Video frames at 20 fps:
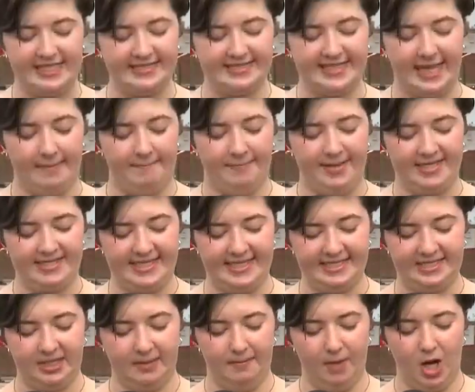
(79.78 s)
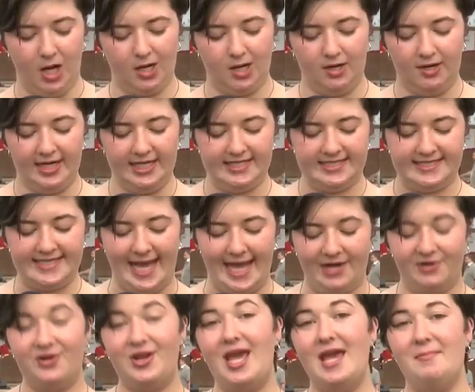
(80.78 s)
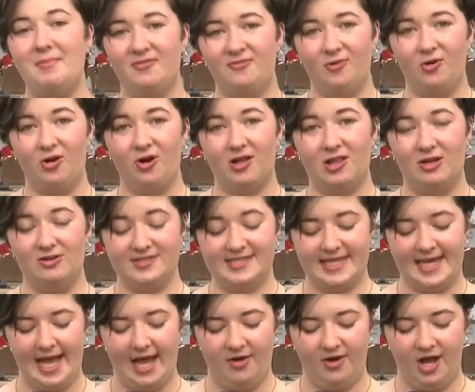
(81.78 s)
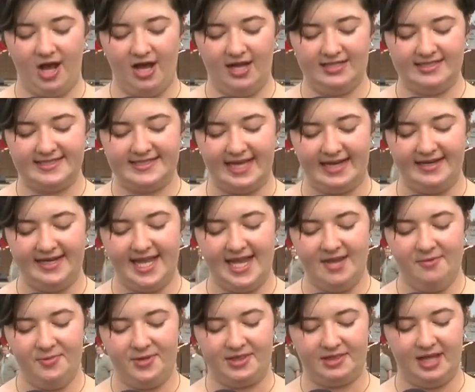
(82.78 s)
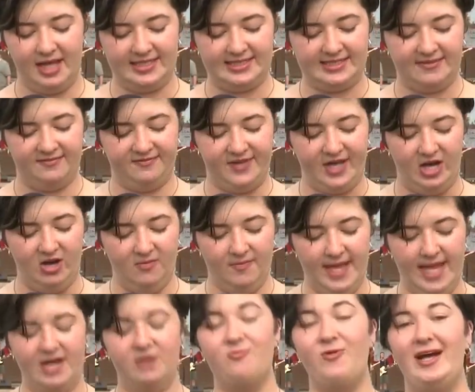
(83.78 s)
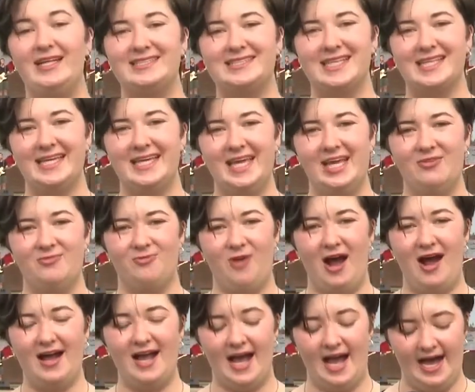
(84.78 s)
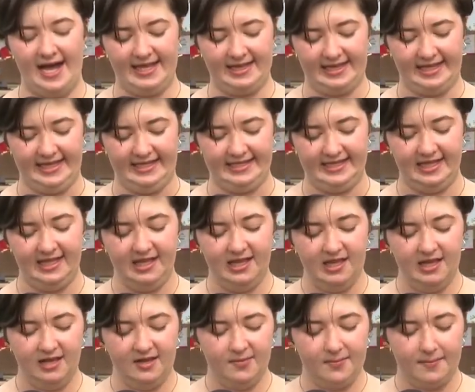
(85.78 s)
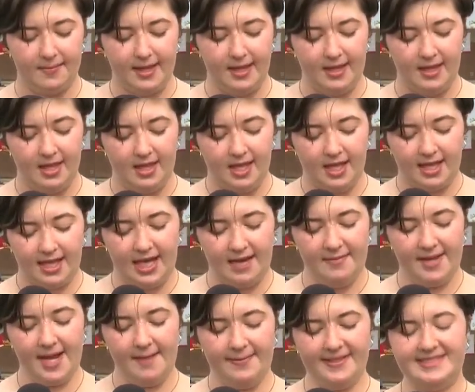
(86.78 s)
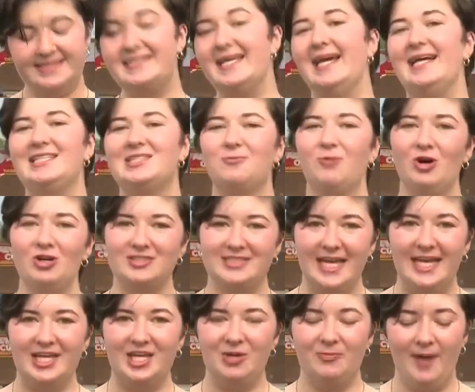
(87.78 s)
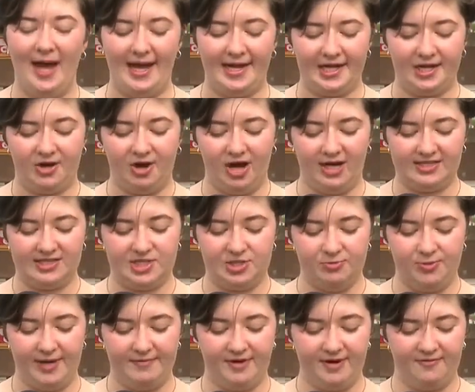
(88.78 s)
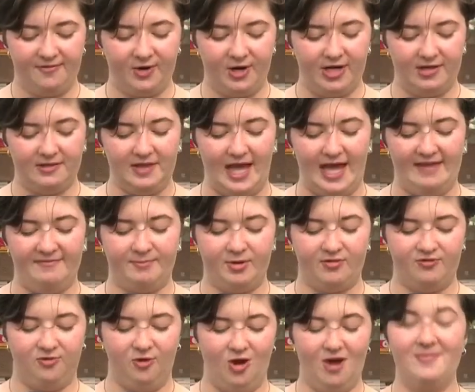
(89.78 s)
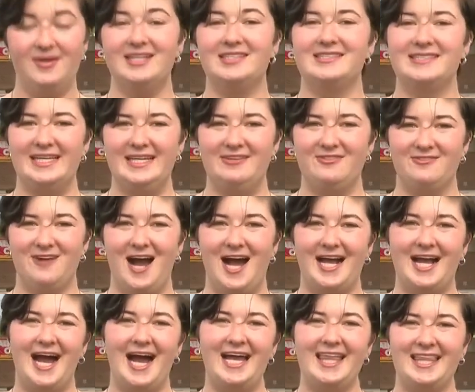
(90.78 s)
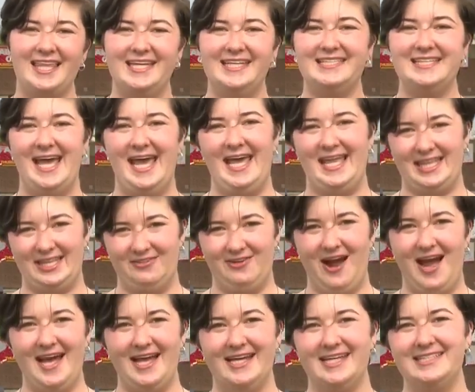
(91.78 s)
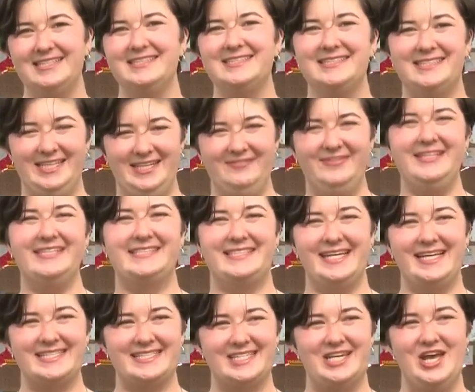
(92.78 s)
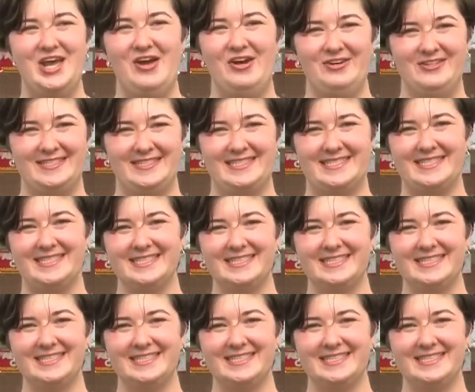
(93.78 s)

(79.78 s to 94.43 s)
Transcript: things get busy tomorrow and Saturday before closing out on Sunday with lots of film and wrestling in Rock Island. Coming up at 6, we'll take you back across the river for a live performance in Rock Island. Haley Ryan, TV6 News.